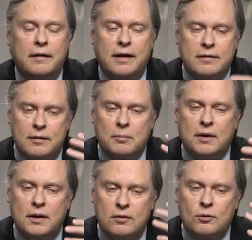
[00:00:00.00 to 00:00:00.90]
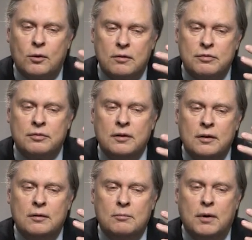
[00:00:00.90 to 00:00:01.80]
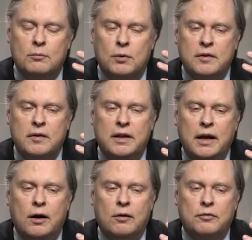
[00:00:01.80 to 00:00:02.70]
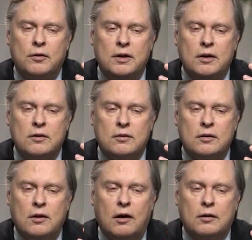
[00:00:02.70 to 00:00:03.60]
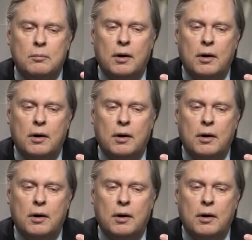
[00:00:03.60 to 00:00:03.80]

that's something that sort of was in the air for years and talked